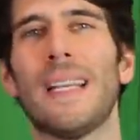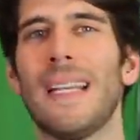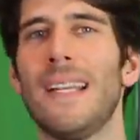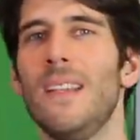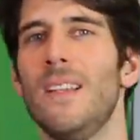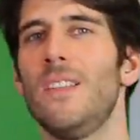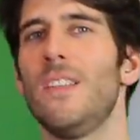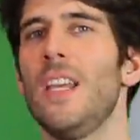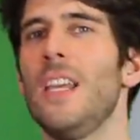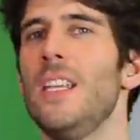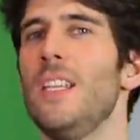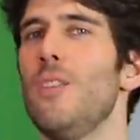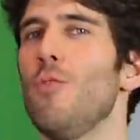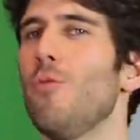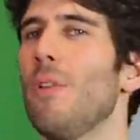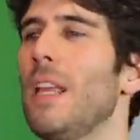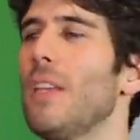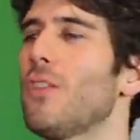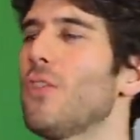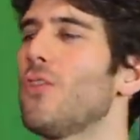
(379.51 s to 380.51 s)

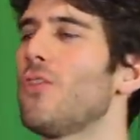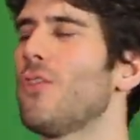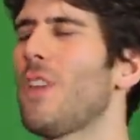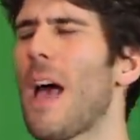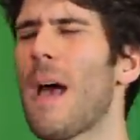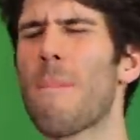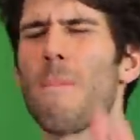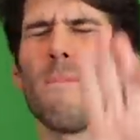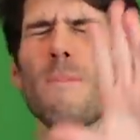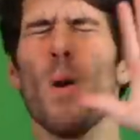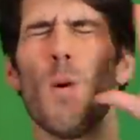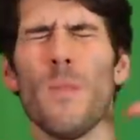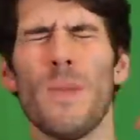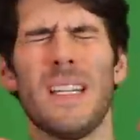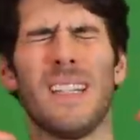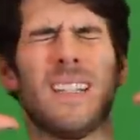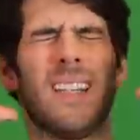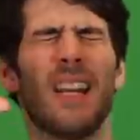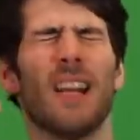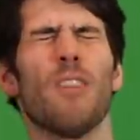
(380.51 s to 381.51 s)
continue, let's stop
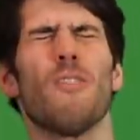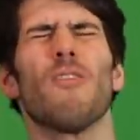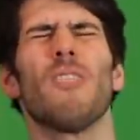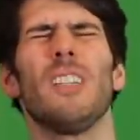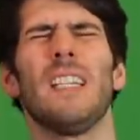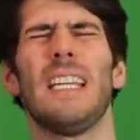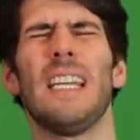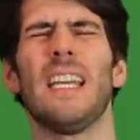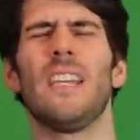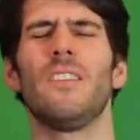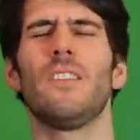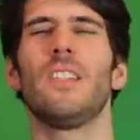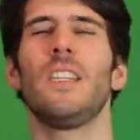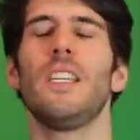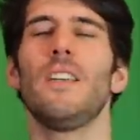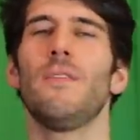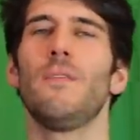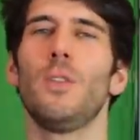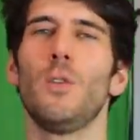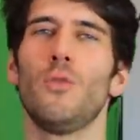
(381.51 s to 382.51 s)
momentarily and
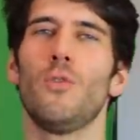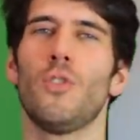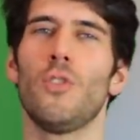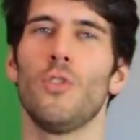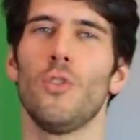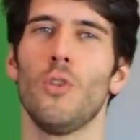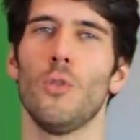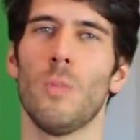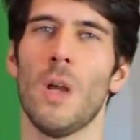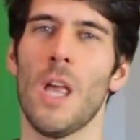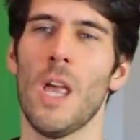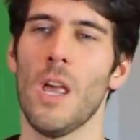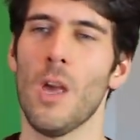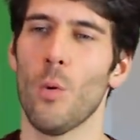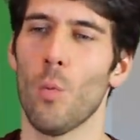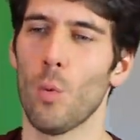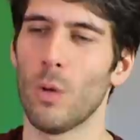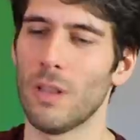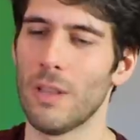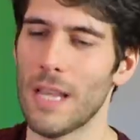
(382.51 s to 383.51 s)
see if YouTube
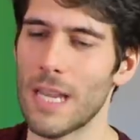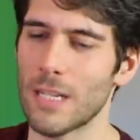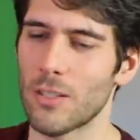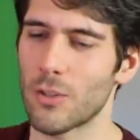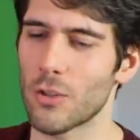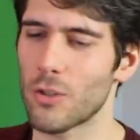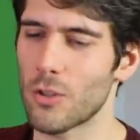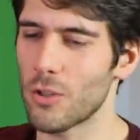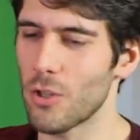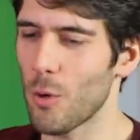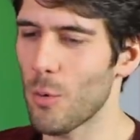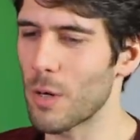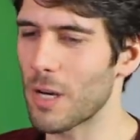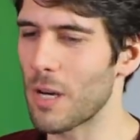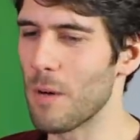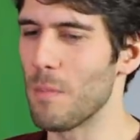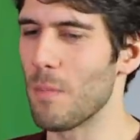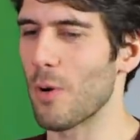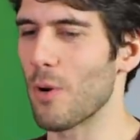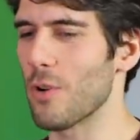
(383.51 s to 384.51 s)
would like to show a
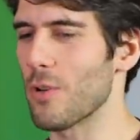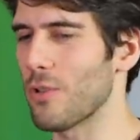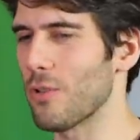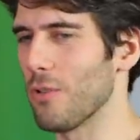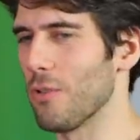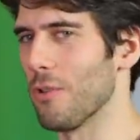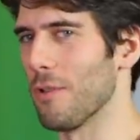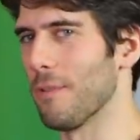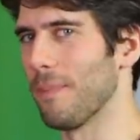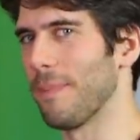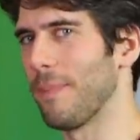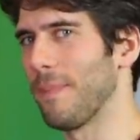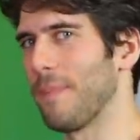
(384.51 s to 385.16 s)
commercial.